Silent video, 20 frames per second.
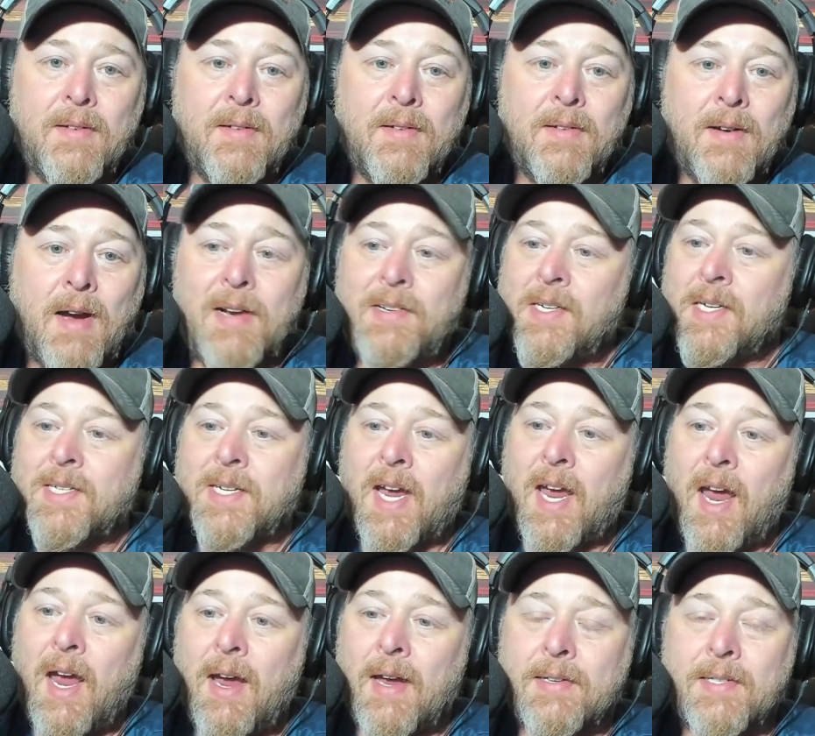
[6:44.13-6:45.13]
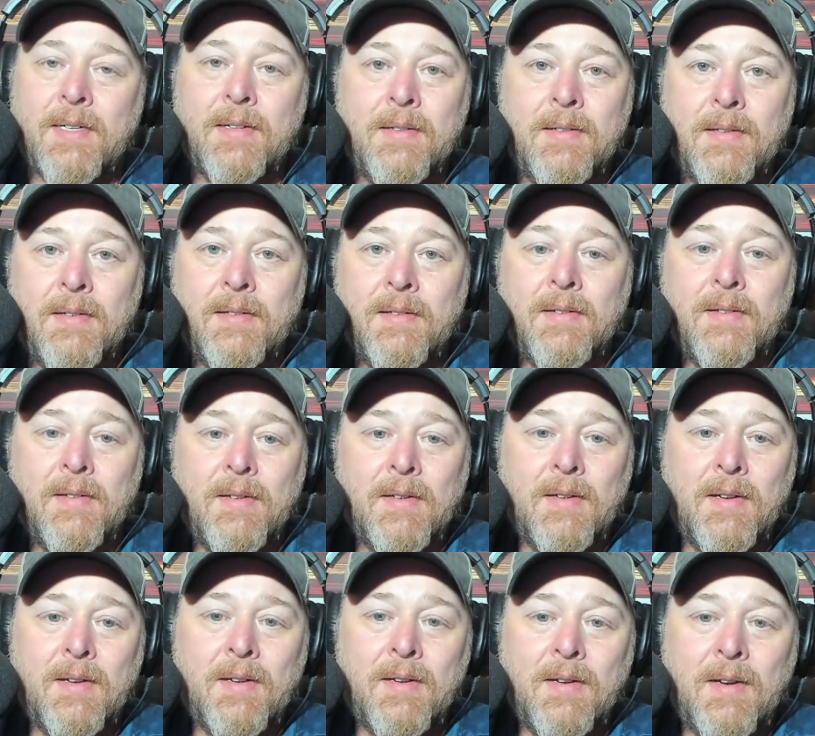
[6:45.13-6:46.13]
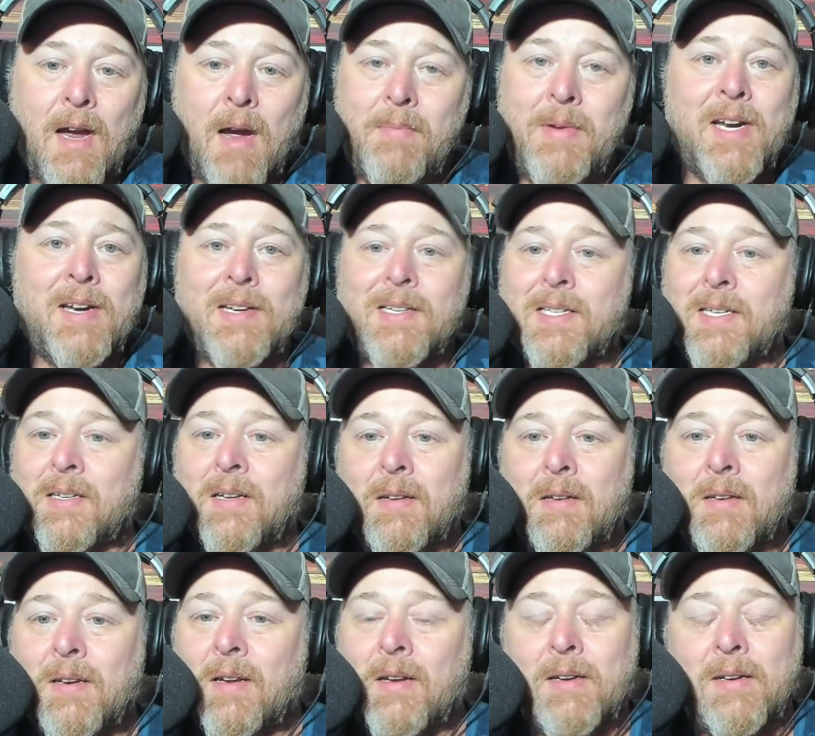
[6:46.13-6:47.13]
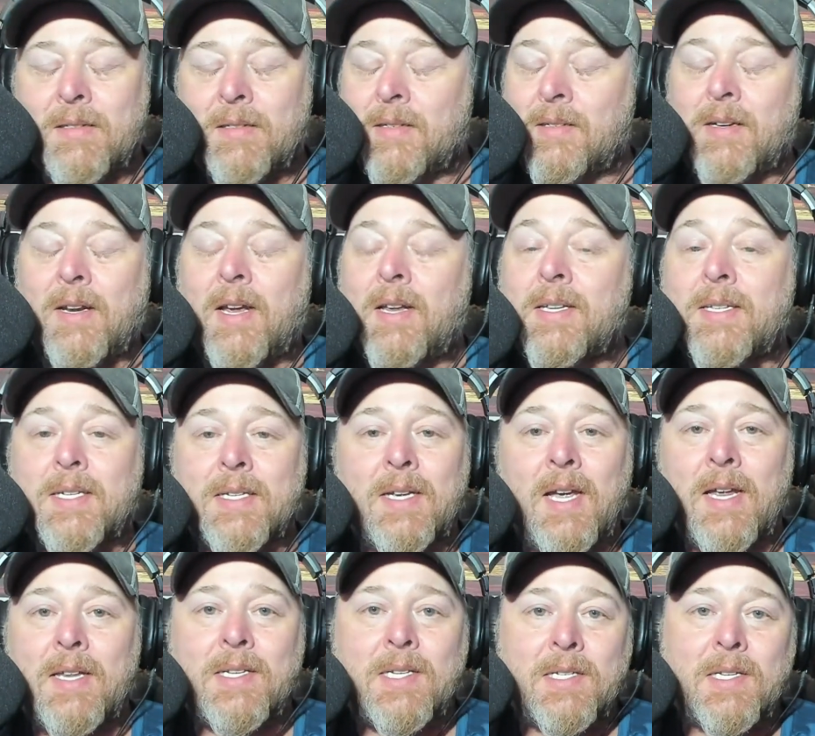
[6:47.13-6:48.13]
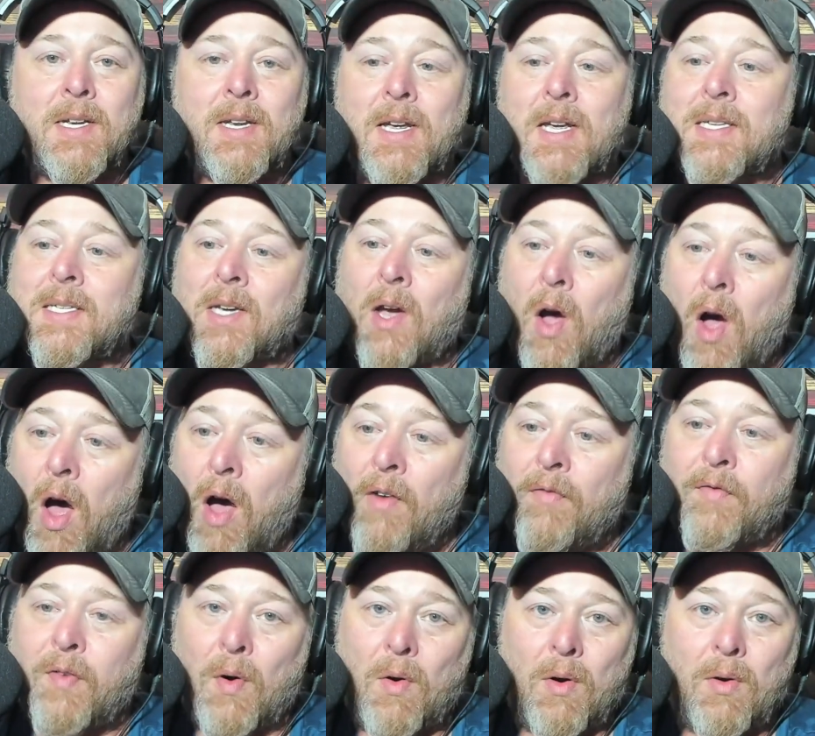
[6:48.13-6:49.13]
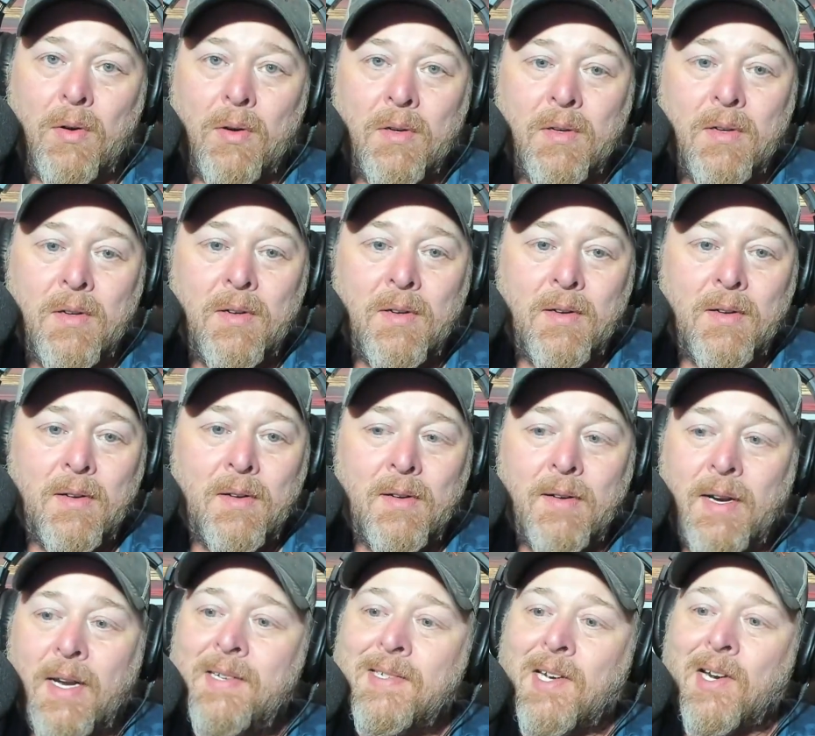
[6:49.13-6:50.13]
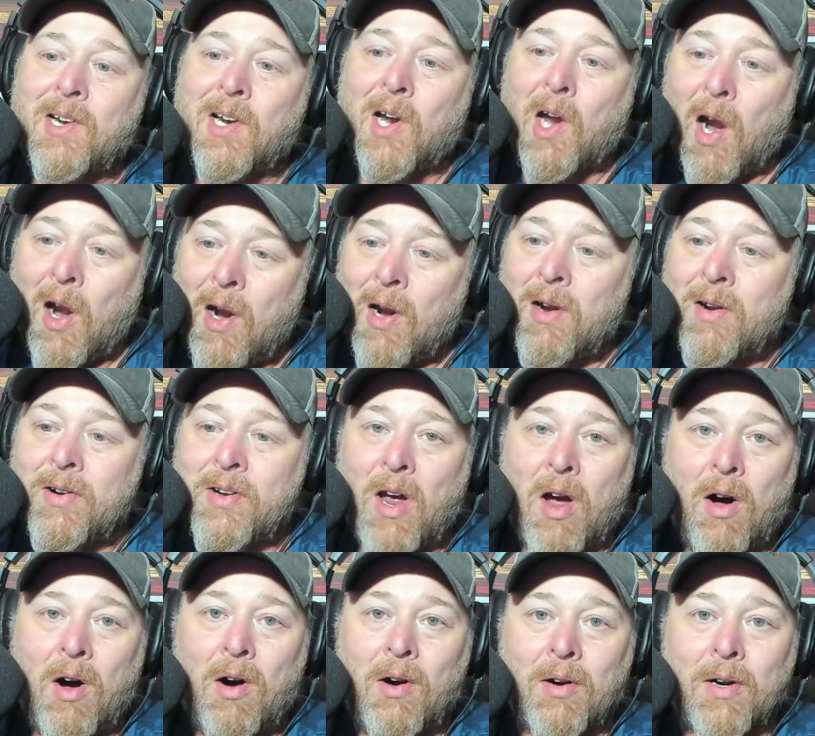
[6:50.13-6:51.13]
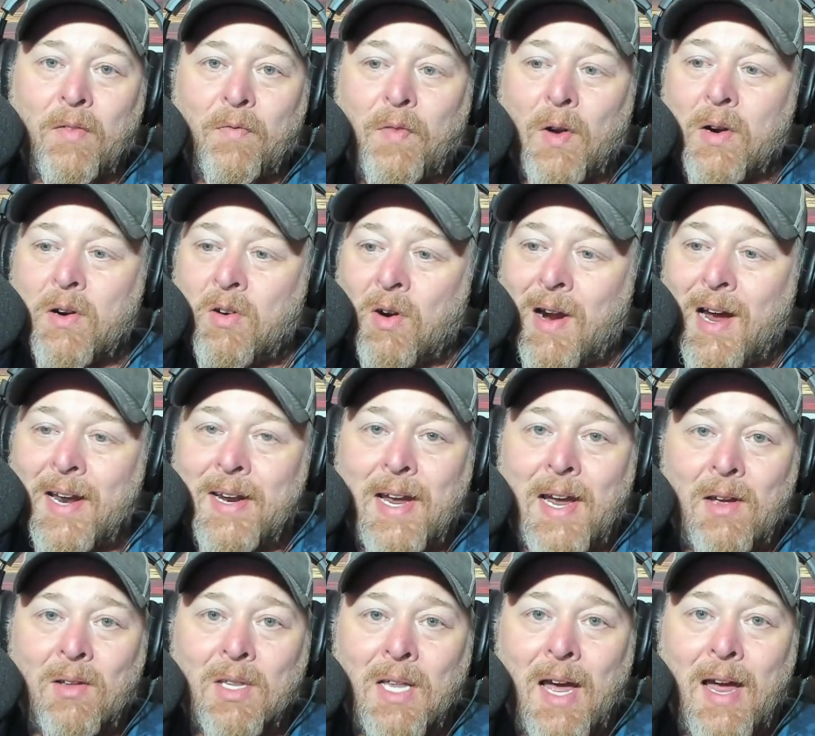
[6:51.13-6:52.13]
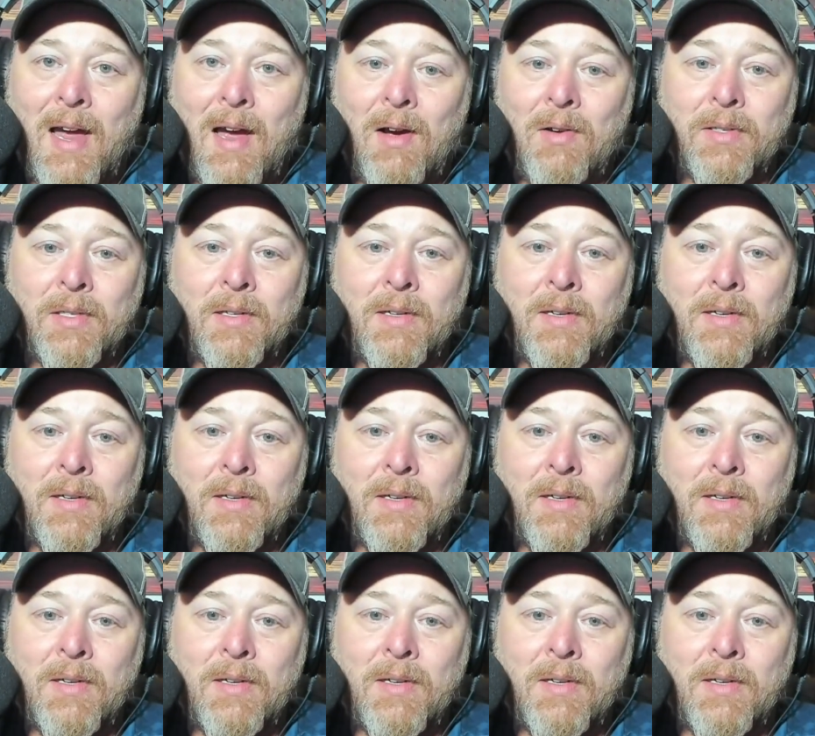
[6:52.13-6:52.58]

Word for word: I just can't. I mean, it's it's it's it's awful. He's a cur dog for crying out loud.